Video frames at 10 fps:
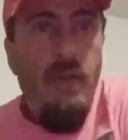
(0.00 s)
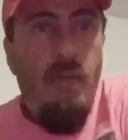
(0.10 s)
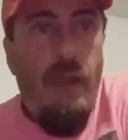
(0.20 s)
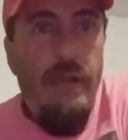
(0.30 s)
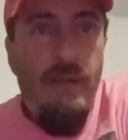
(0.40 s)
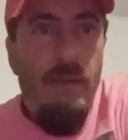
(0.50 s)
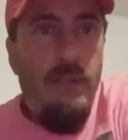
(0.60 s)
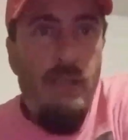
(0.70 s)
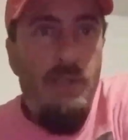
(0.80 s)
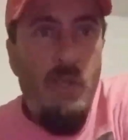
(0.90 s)
Why
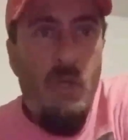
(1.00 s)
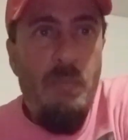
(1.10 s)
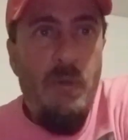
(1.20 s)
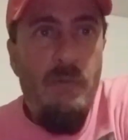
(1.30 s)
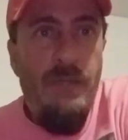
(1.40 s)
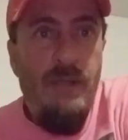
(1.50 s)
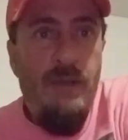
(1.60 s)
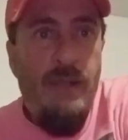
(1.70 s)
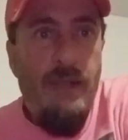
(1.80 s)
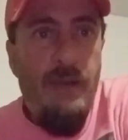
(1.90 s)
don't they show up over
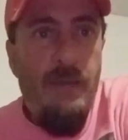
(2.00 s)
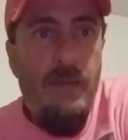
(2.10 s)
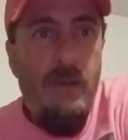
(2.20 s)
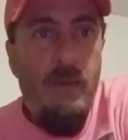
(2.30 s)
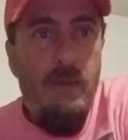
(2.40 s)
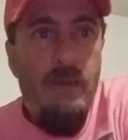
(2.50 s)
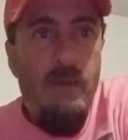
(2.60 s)
here? I don't know.